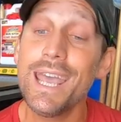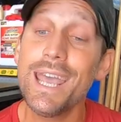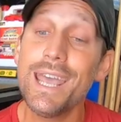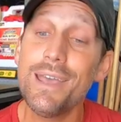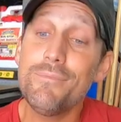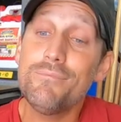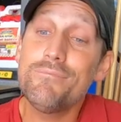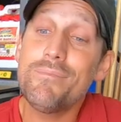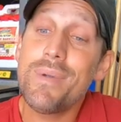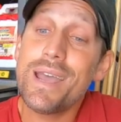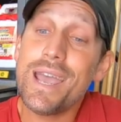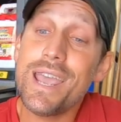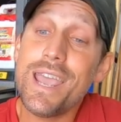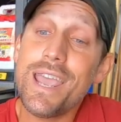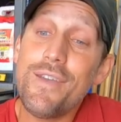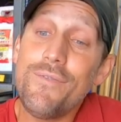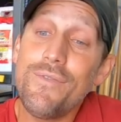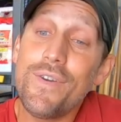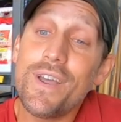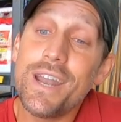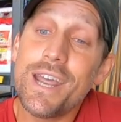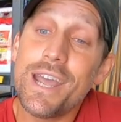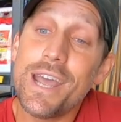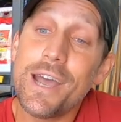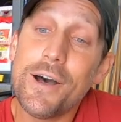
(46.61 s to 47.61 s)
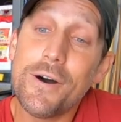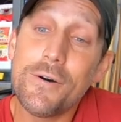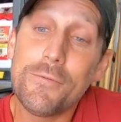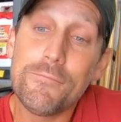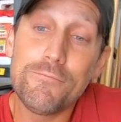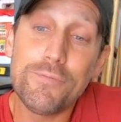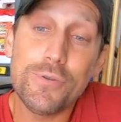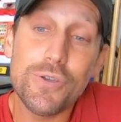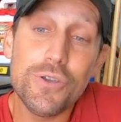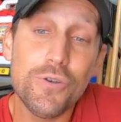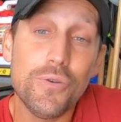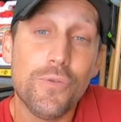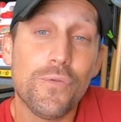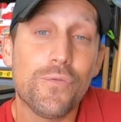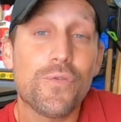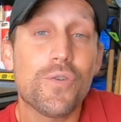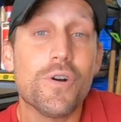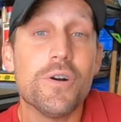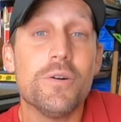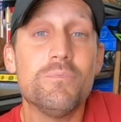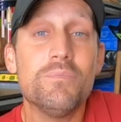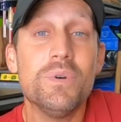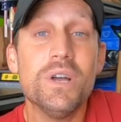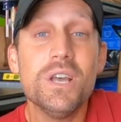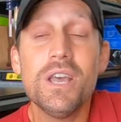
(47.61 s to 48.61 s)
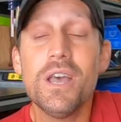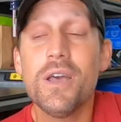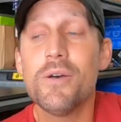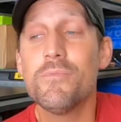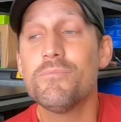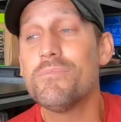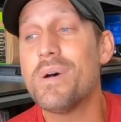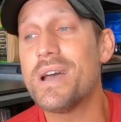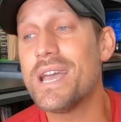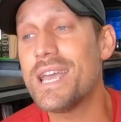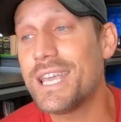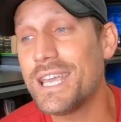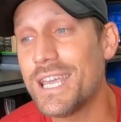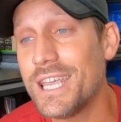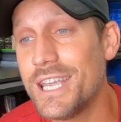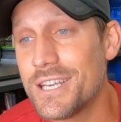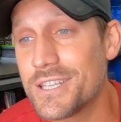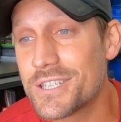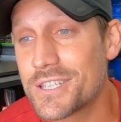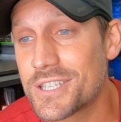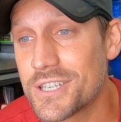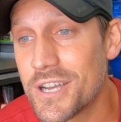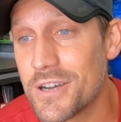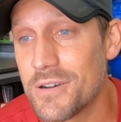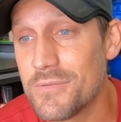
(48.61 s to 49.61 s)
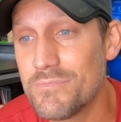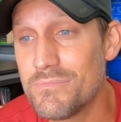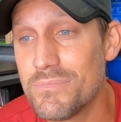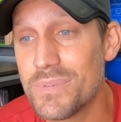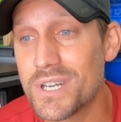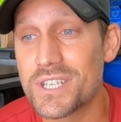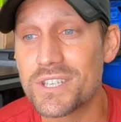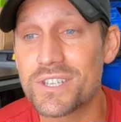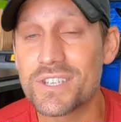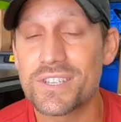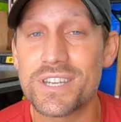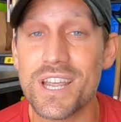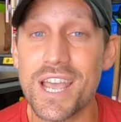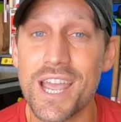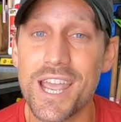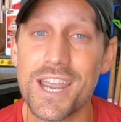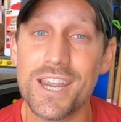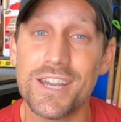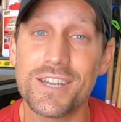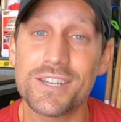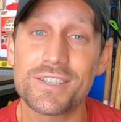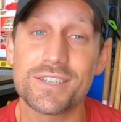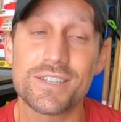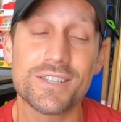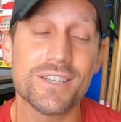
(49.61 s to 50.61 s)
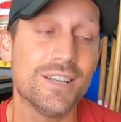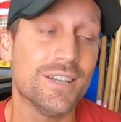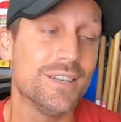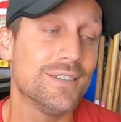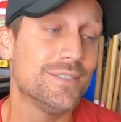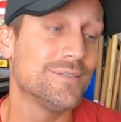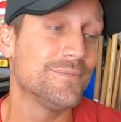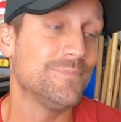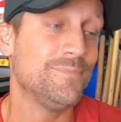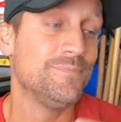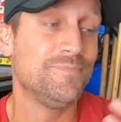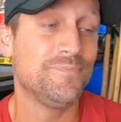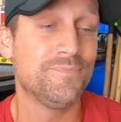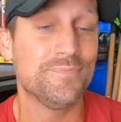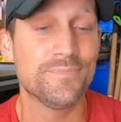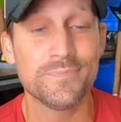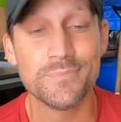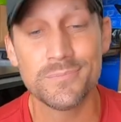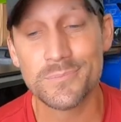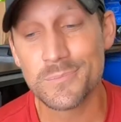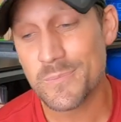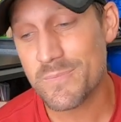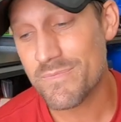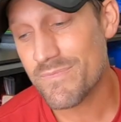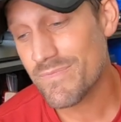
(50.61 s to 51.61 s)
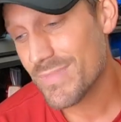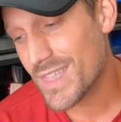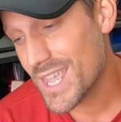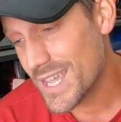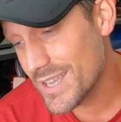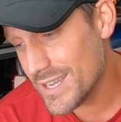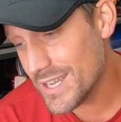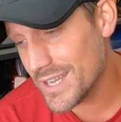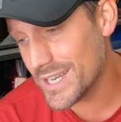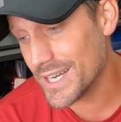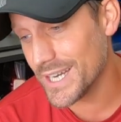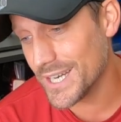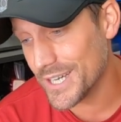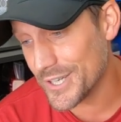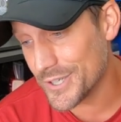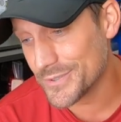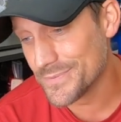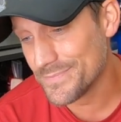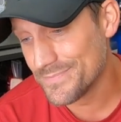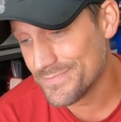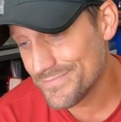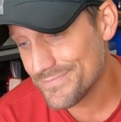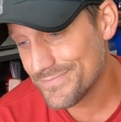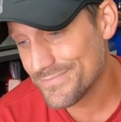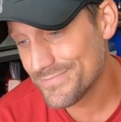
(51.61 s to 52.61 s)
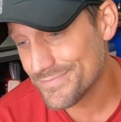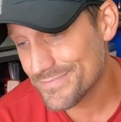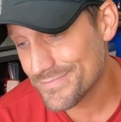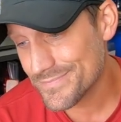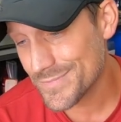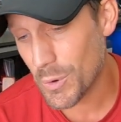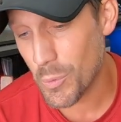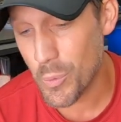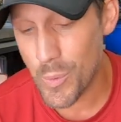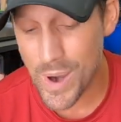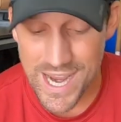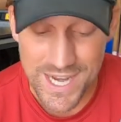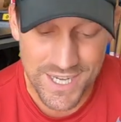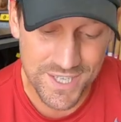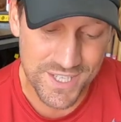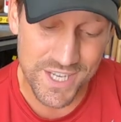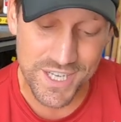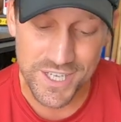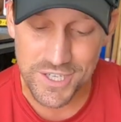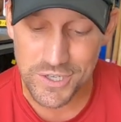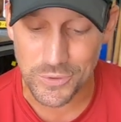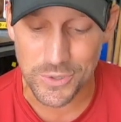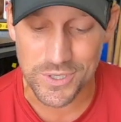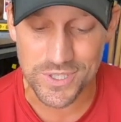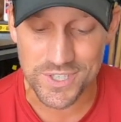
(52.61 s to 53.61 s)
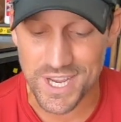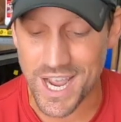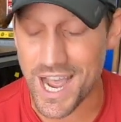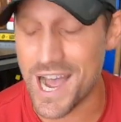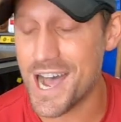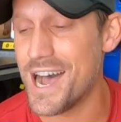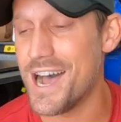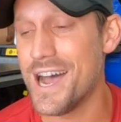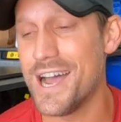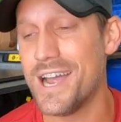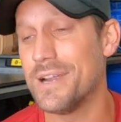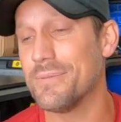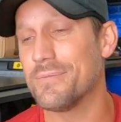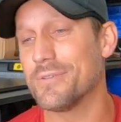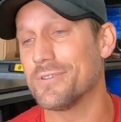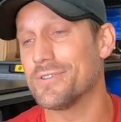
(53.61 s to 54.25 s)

It may even help you from making some mistakes and, you know, wasting your time